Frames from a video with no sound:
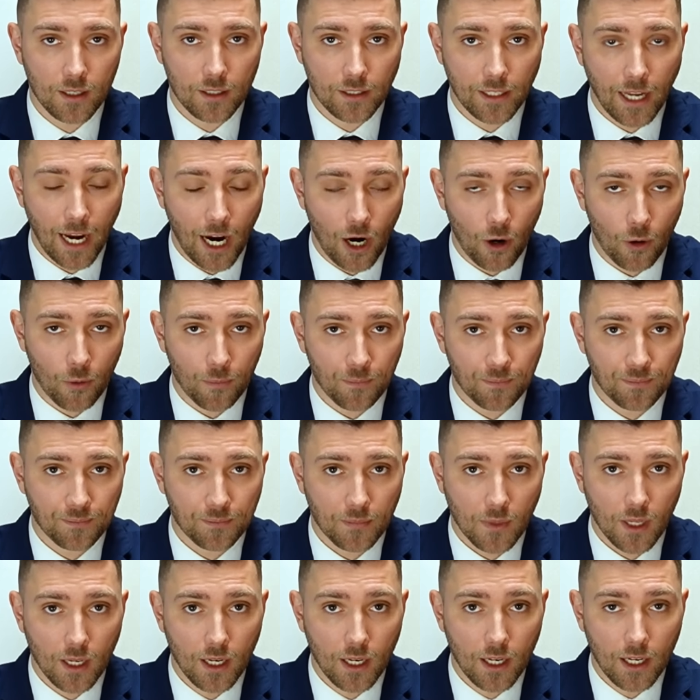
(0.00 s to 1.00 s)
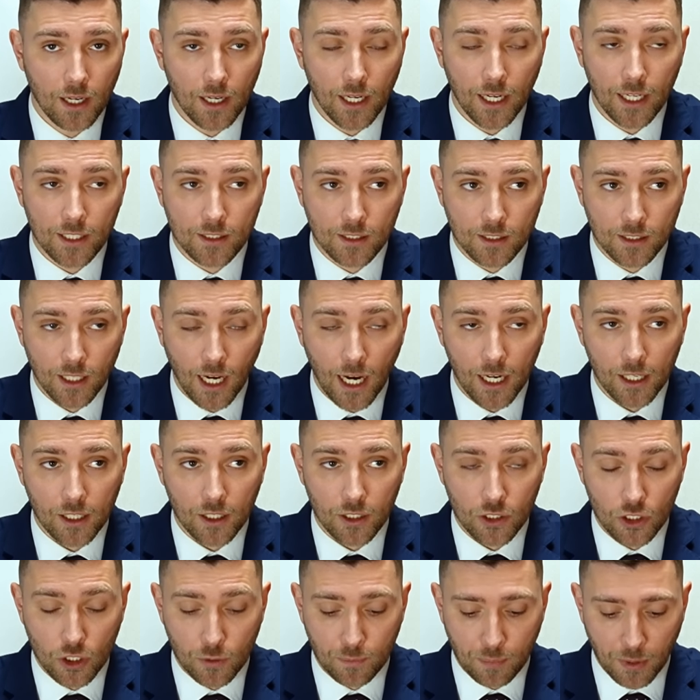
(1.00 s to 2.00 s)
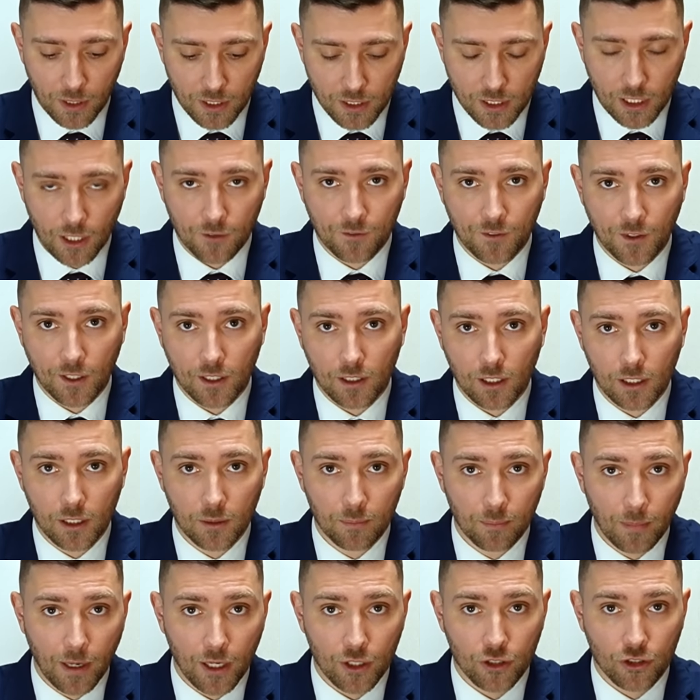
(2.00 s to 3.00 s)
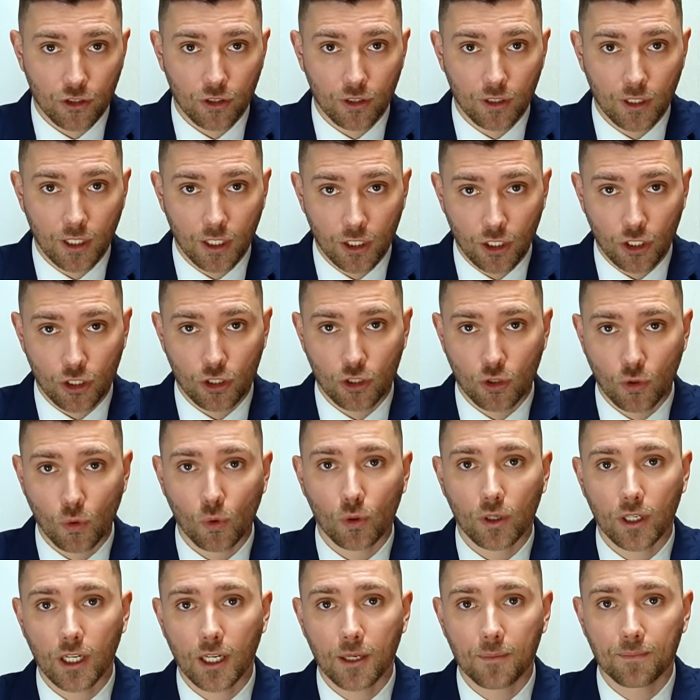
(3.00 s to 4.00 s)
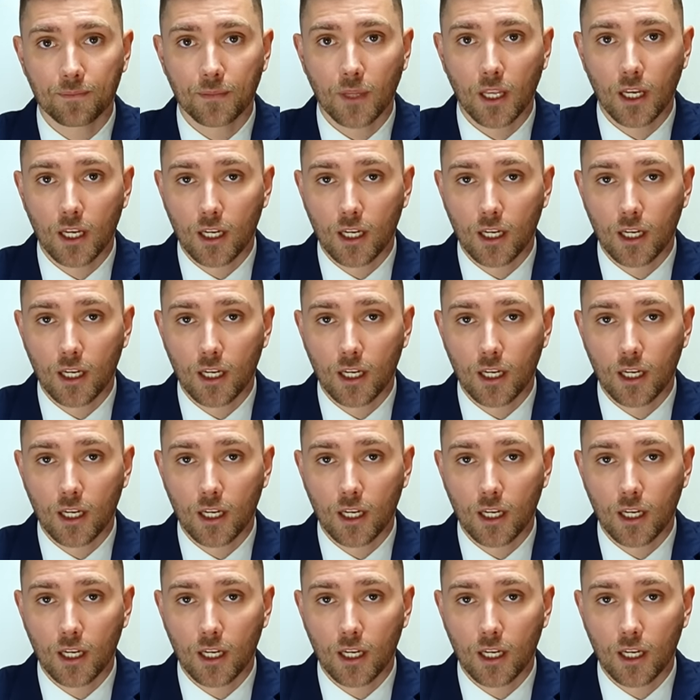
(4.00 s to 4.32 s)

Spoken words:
Now, it's not specifically mentioned in the story,